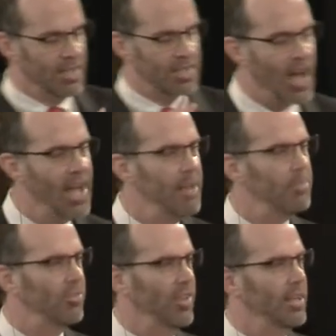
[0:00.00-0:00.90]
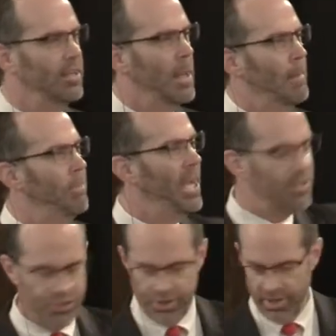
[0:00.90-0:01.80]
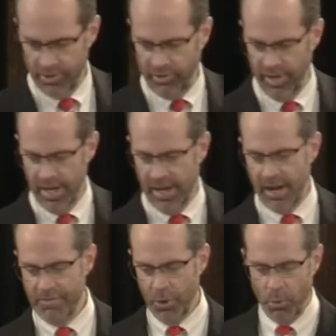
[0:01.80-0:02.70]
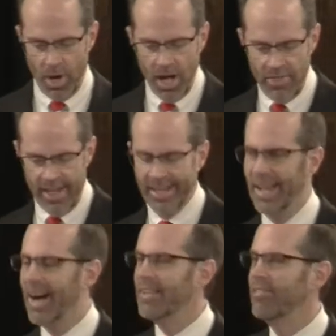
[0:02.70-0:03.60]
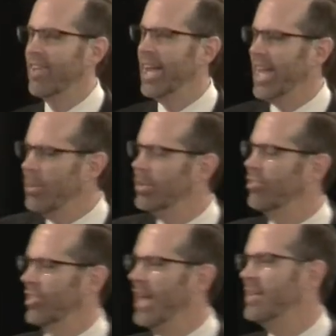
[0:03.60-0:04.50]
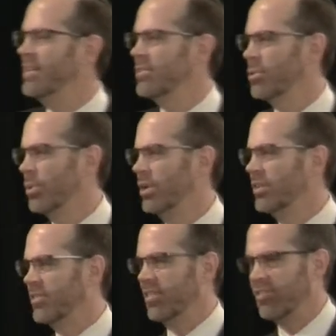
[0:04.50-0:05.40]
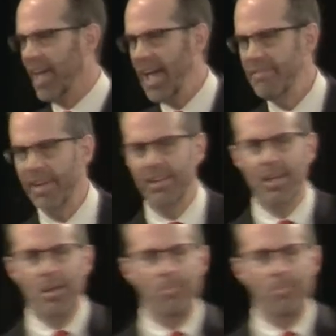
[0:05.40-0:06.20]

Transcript: types and pictures of the one that God said he would send into the world to save it